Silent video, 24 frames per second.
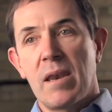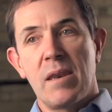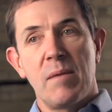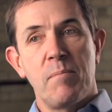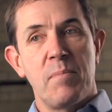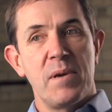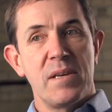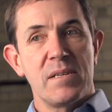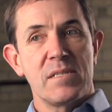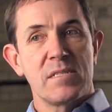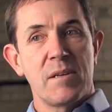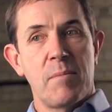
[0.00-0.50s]
and he
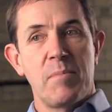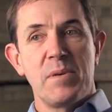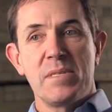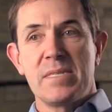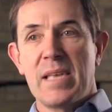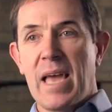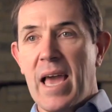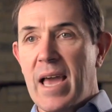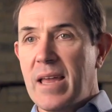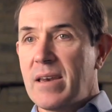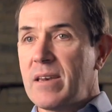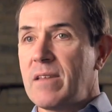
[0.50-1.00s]
picks up
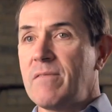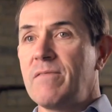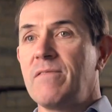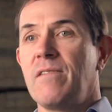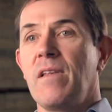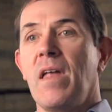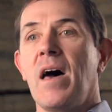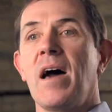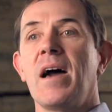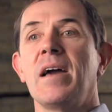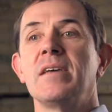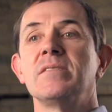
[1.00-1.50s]
his hat and he
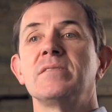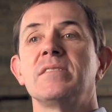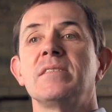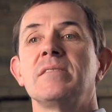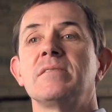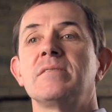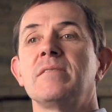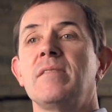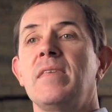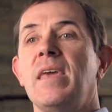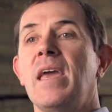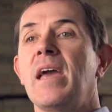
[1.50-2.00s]
flies
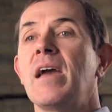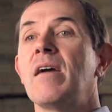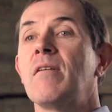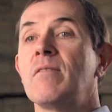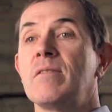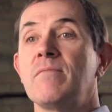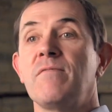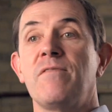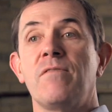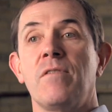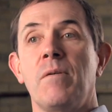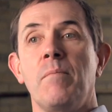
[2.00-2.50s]
into the air.
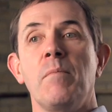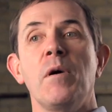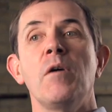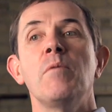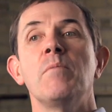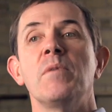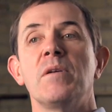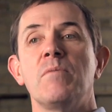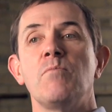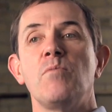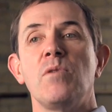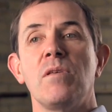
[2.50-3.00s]
And for a
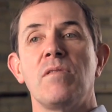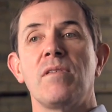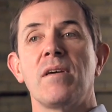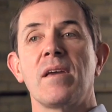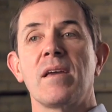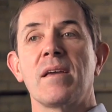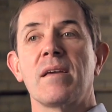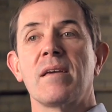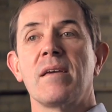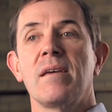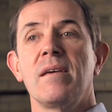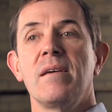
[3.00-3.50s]
moment, we
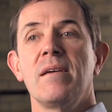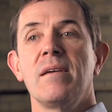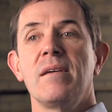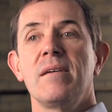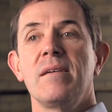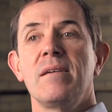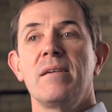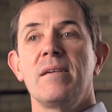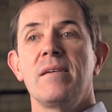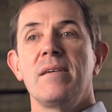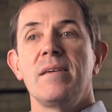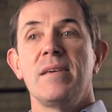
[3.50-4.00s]
think
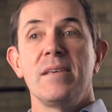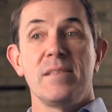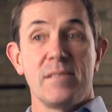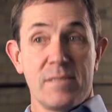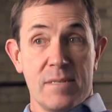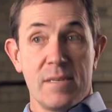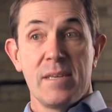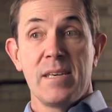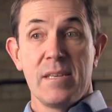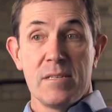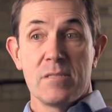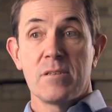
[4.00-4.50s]

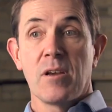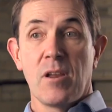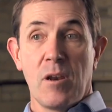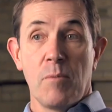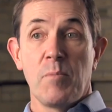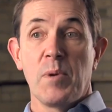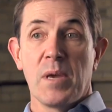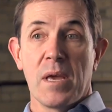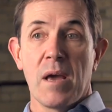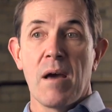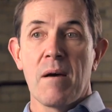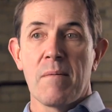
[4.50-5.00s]
he's, he's going
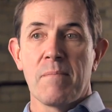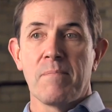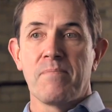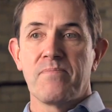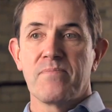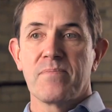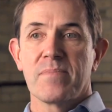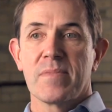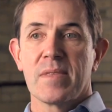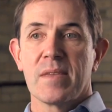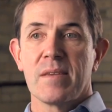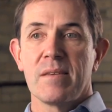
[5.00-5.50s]
to become
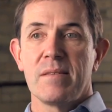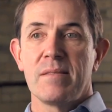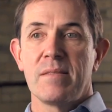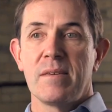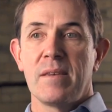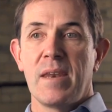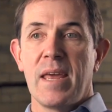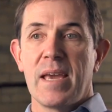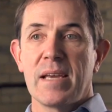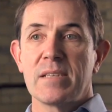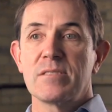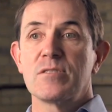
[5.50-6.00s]

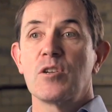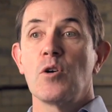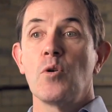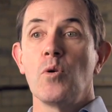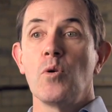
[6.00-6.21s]
the next